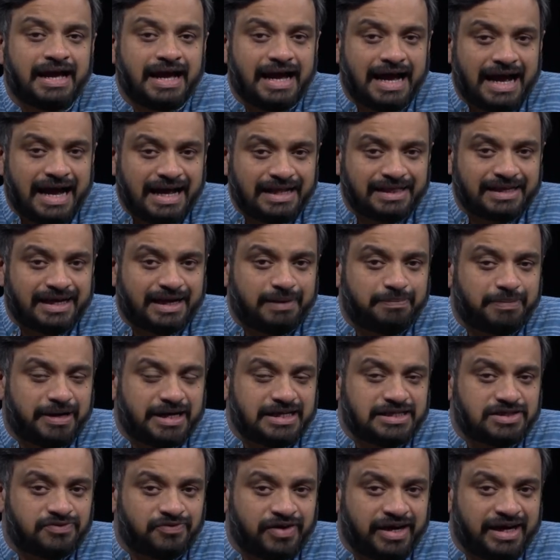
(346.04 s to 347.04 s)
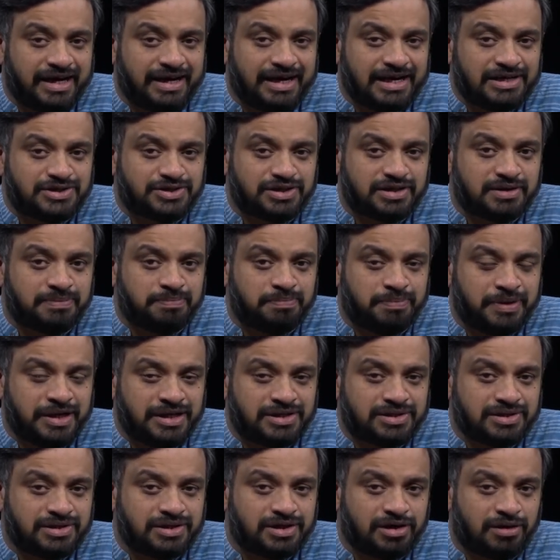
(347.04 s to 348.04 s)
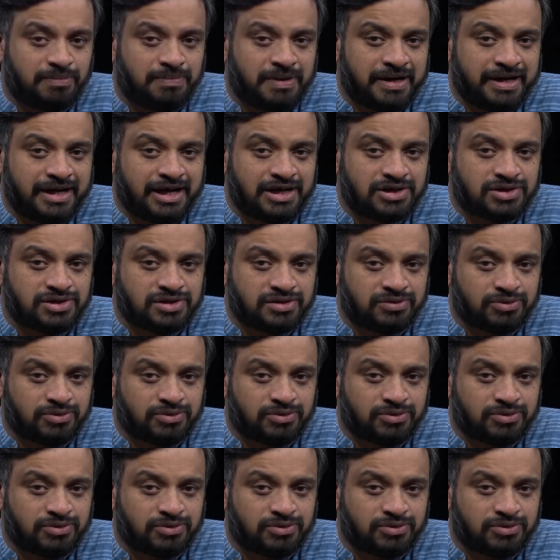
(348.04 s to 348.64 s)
and that by its very nature a breach of the obligation